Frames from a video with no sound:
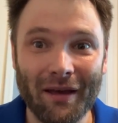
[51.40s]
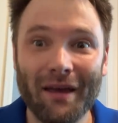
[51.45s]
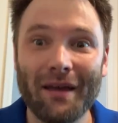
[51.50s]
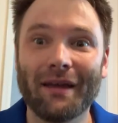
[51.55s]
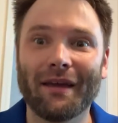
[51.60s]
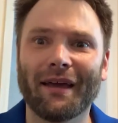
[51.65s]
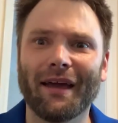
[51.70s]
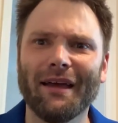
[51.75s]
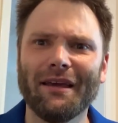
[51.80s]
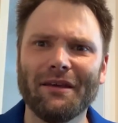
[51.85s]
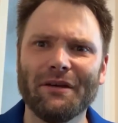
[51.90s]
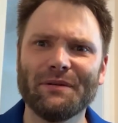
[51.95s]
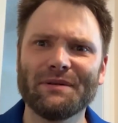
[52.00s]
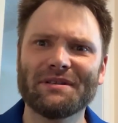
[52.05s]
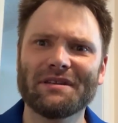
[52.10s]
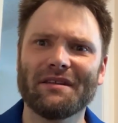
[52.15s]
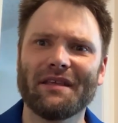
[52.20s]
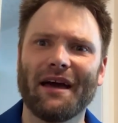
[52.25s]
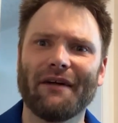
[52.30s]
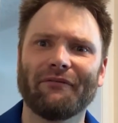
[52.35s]
Get used
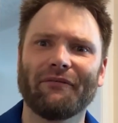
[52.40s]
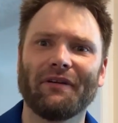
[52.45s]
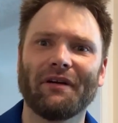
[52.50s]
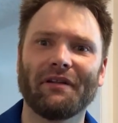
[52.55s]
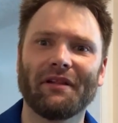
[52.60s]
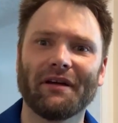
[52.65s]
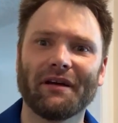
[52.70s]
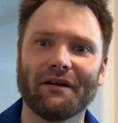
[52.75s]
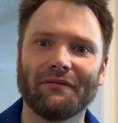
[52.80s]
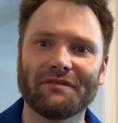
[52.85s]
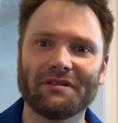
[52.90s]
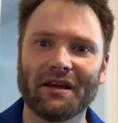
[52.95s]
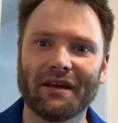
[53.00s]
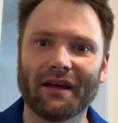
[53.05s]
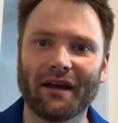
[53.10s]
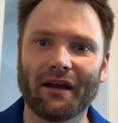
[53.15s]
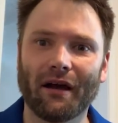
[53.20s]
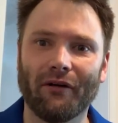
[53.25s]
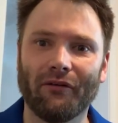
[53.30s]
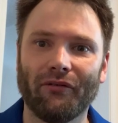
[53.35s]
to that feeling of
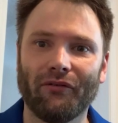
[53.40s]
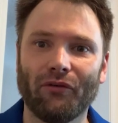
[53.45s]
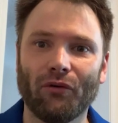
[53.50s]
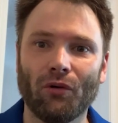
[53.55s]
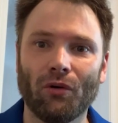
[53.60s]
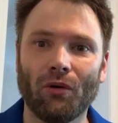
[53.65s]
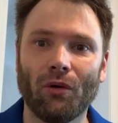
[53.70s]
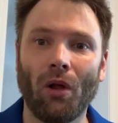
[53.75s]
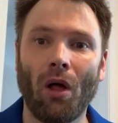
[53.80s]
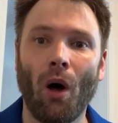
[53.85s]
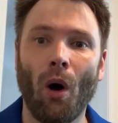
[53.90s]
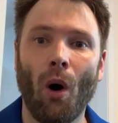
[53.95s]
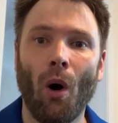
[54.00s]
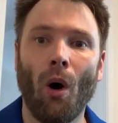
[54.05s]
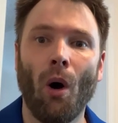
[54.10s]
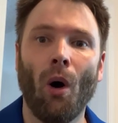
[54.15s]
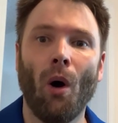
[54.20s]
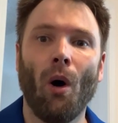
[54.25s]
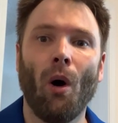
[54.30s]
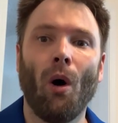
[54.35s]
taking a full,
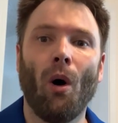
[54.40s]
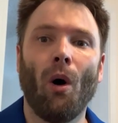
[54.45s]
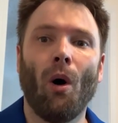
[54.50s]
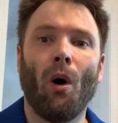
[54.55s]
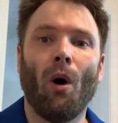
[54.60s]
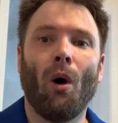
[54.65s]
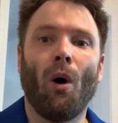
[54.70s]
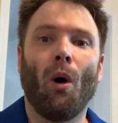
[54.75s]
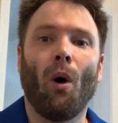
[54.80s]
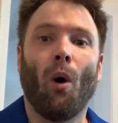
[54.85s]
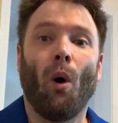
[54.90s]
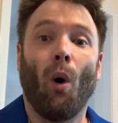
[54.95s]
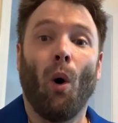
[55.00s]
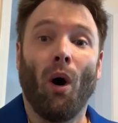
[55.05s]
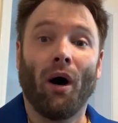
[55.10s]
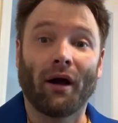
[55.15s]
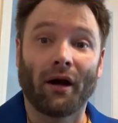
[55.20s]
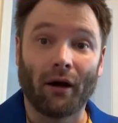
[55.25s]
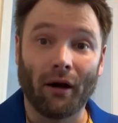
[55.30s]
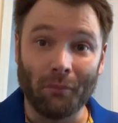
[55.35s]

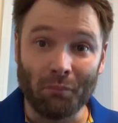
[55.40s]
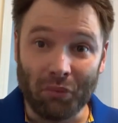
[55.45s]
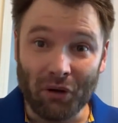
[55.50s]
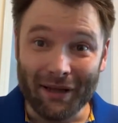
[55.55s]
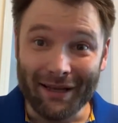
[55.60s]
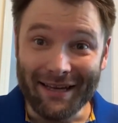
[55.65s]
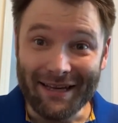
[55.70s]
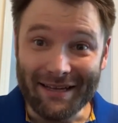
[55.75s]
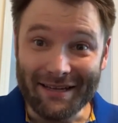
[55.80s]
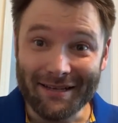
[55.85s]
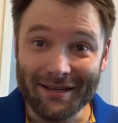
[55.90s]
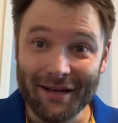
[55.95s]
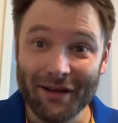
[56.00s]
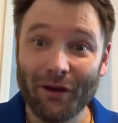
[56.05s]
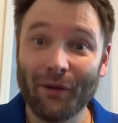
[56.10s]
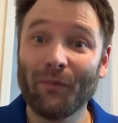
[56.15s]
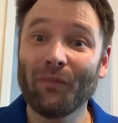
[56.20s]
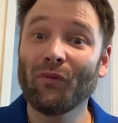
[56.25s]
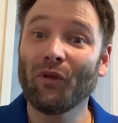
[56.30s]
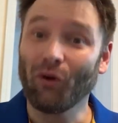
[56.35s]
complete,
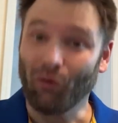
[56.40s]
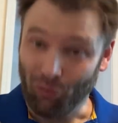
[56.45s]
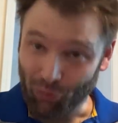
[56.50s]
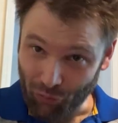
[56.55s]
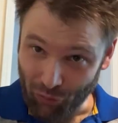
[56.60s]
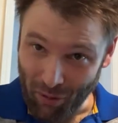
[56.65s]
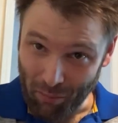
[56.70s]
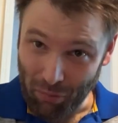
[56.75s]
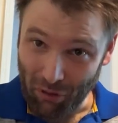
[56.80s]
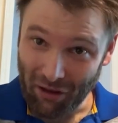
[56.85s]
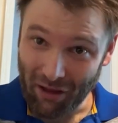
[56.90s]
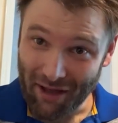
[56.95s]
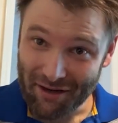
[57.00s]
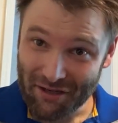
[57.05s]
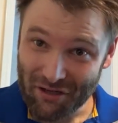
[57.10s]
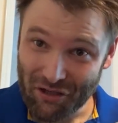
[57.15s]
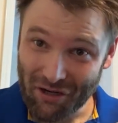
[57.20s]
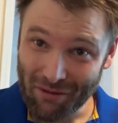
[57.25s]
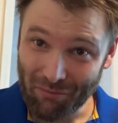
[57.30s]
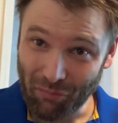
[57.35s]

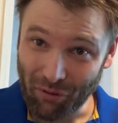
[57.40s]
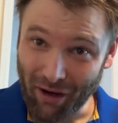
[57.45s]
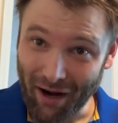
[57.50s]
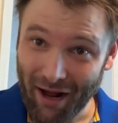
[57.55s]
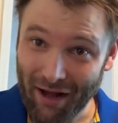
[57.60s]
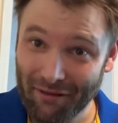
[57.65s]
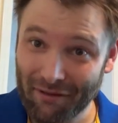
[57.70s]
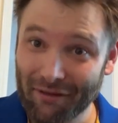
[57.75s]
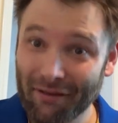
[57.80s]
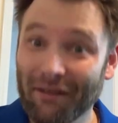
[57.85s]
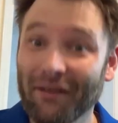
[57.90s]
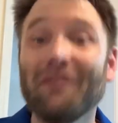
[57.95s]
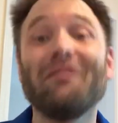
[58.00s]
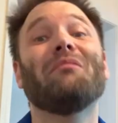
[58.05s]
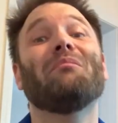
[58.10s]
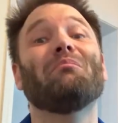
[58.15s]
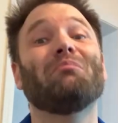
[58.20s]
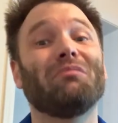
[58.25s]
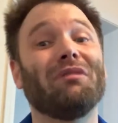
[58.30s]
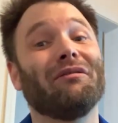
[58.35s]
replenishing breath
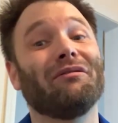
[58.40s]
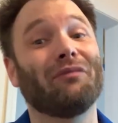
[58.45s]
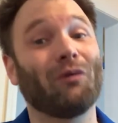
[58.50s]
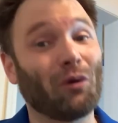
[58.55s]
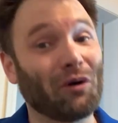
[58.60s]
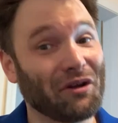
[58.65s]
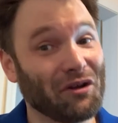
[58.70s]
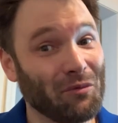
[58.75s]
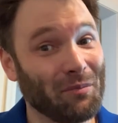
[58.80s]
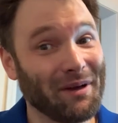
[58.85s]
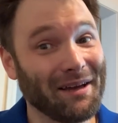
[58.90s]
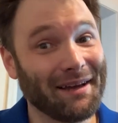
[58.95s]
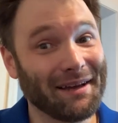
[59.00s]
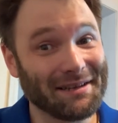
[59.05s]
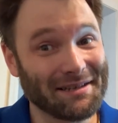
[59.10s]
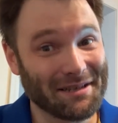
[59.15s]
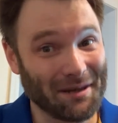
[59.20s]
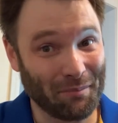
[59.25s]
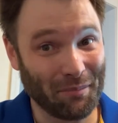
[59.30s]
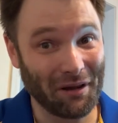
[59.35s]
before you begin
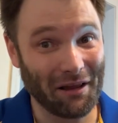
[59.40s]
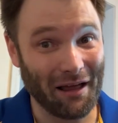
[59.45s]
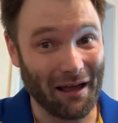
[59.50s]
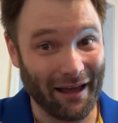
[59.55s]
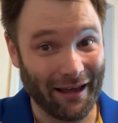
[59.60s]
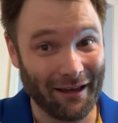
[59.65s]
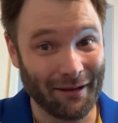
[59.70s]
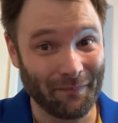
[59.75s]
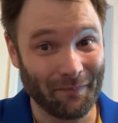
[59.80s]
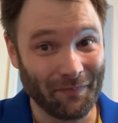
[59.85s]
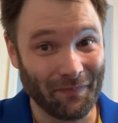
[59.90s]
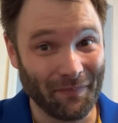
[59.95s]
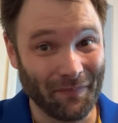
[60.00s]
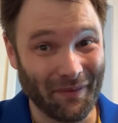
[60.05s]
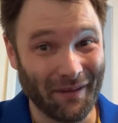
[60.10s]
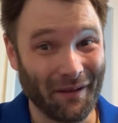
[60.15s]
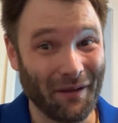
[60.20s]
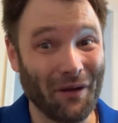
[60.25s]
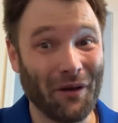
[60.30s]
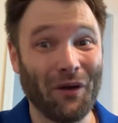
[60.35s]
to play.
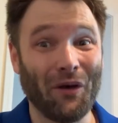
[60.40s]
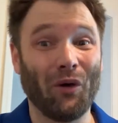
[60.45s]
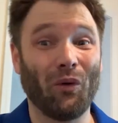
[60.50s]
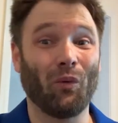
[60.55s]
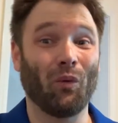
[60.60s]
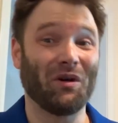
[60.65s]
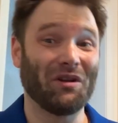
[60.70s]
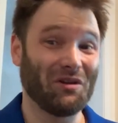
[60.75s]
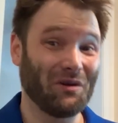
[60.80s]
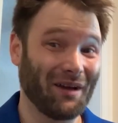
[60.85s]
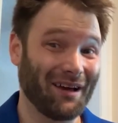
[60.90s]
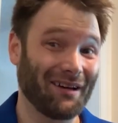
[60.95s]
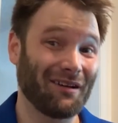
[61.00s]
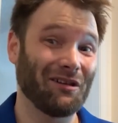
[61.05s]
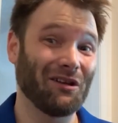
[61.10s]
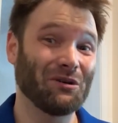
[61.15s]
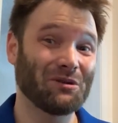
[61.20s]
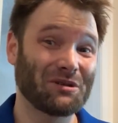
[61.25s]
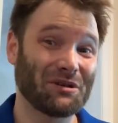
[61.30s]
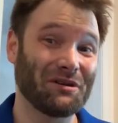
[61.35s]
When you get
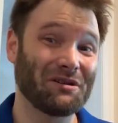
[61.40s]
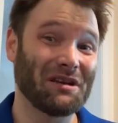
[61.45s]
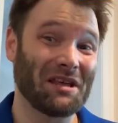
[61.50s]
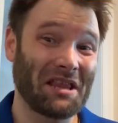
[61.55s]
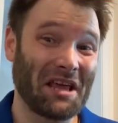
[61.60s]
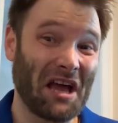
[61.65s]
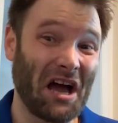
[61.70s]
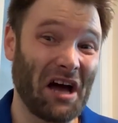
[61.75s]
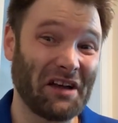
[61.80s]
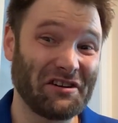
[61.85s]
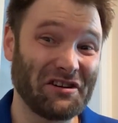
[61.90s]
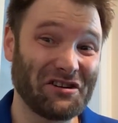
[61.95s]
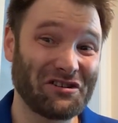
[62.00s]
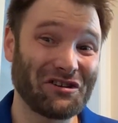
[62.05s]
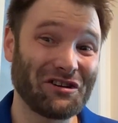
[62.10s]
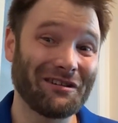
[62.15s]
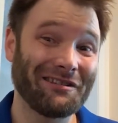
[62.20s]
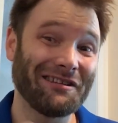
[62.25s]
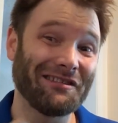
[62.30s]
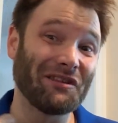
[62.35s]
closer to the
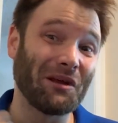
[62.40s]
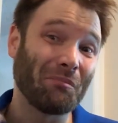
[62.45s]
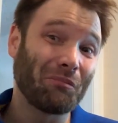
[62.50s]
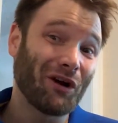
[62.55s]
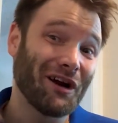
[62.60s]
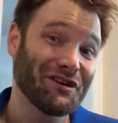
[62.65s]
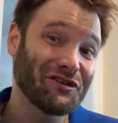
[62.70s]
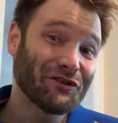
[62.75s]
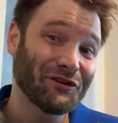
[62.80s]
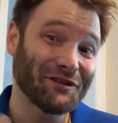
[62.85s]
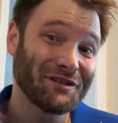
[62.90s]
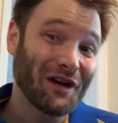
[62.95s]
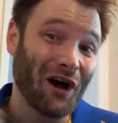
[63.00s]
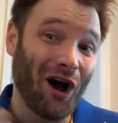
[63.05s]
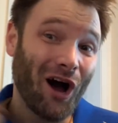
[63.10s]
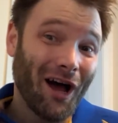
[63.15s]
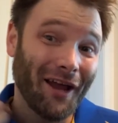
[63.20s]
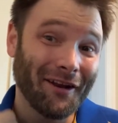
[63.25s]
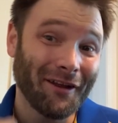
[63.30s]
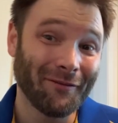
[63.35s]
audition and the pressure's
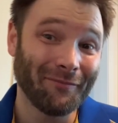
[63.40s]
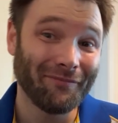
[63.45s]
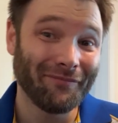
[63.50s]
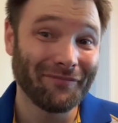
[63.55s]
on,